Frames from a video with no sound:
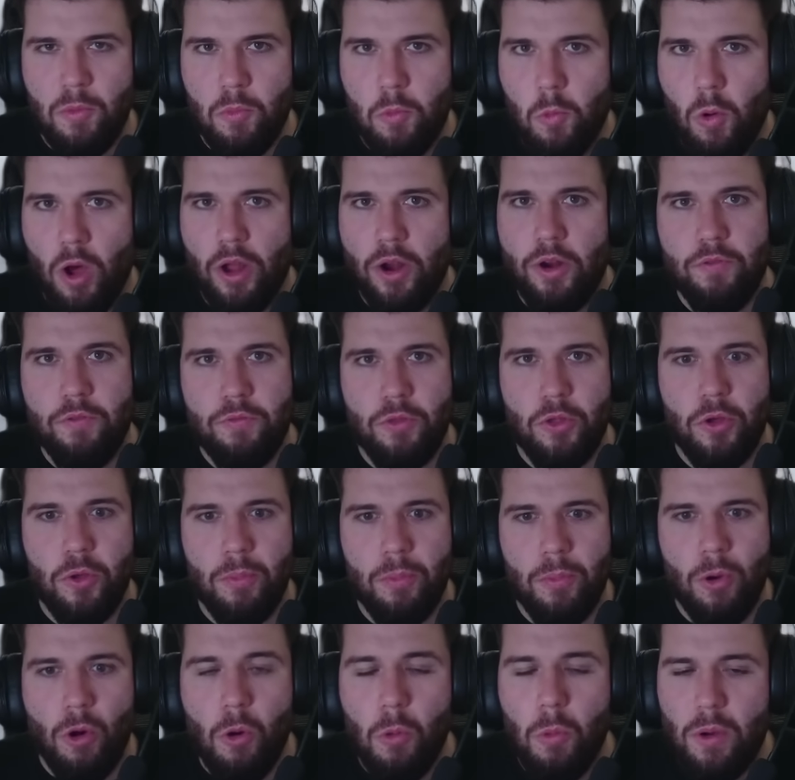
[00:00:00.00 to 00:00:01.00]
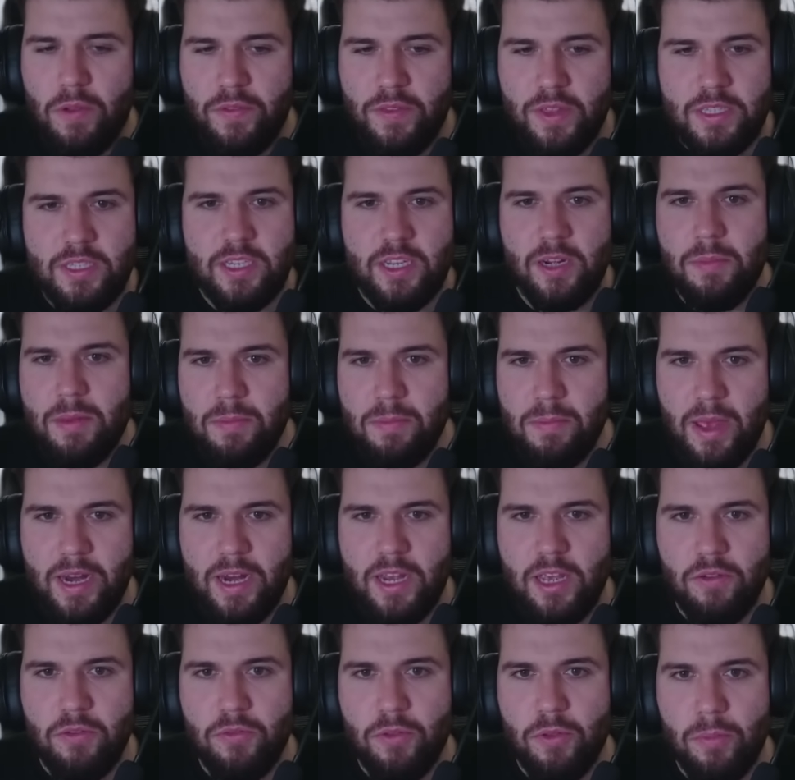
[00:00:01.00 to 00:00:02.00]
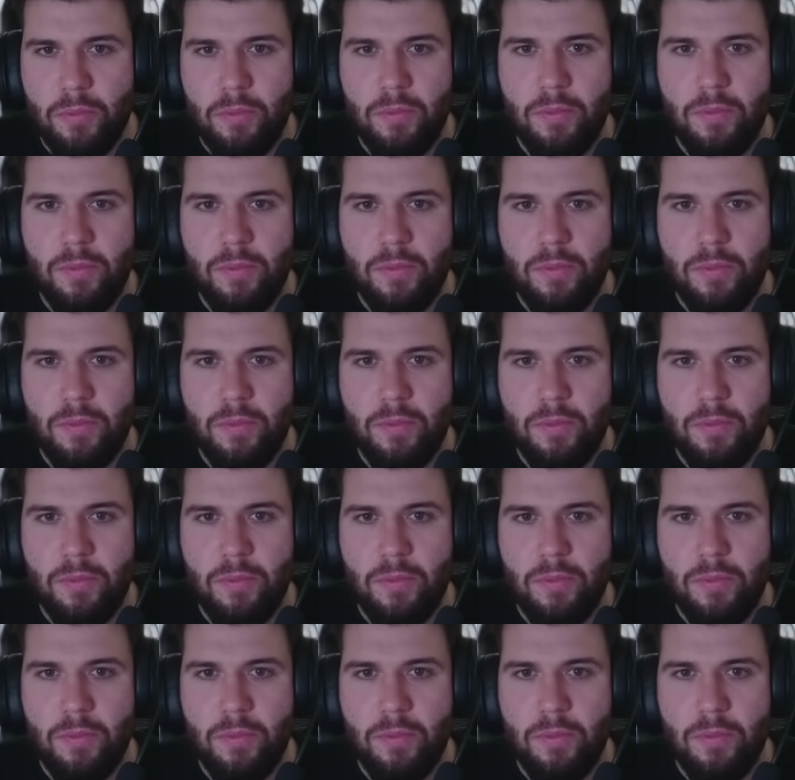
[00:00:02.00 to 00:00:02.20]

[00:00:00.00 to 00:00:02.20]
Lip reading: one of them, or whether there's going to be many of them.